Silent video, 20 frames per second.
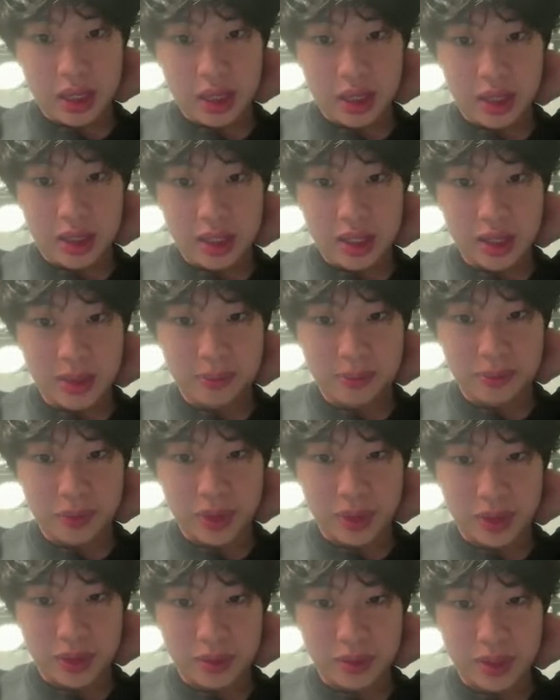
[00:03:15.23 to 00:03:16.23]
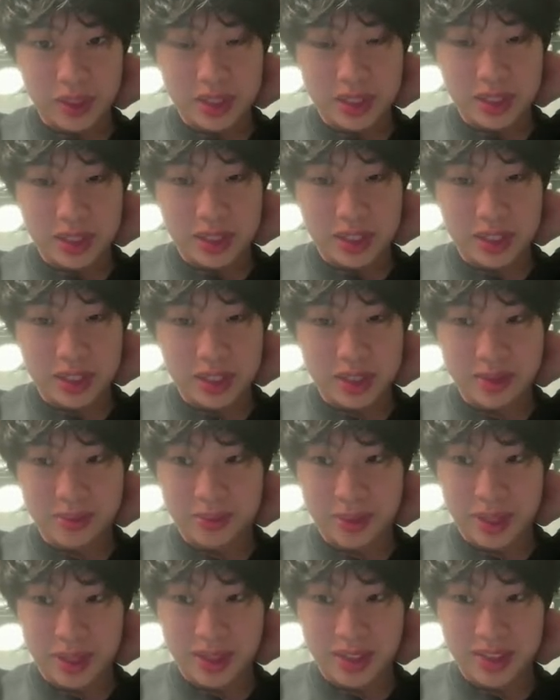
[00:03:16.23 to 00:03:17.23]
recently just made this slide
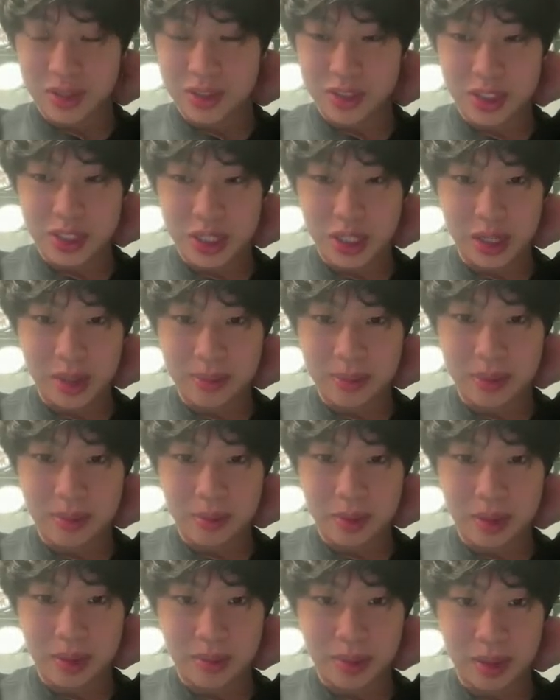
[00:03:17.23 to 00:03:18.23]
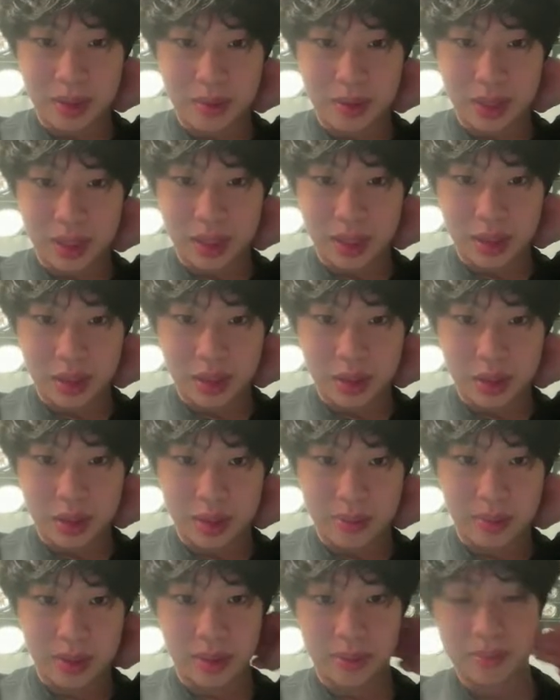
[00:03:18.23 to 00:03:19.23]
and want to share a bit more about what I learned
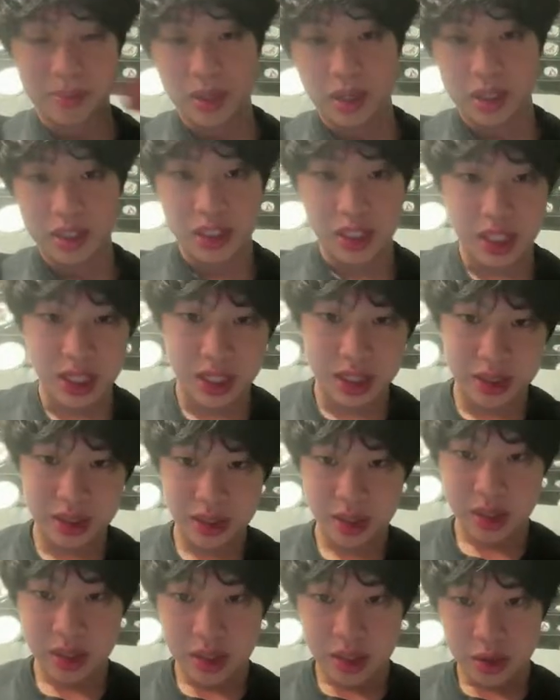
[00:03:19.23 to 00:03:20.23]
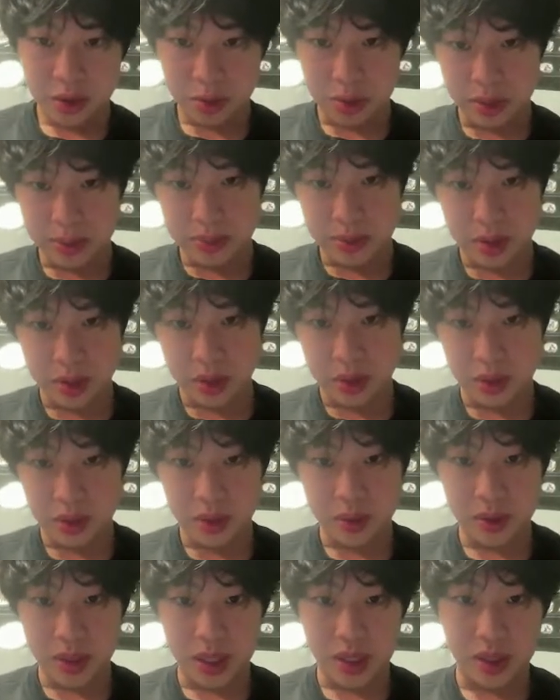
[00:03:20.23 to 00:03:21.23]
about blockchain,
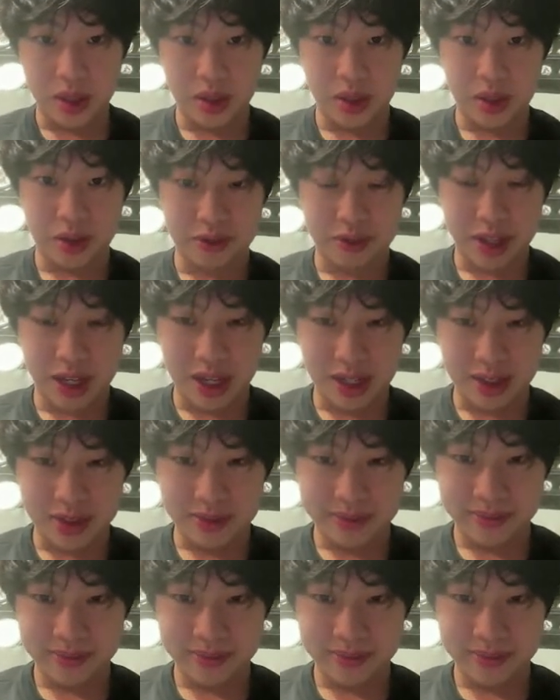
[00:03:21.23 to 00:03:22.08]
crypto, and all of that.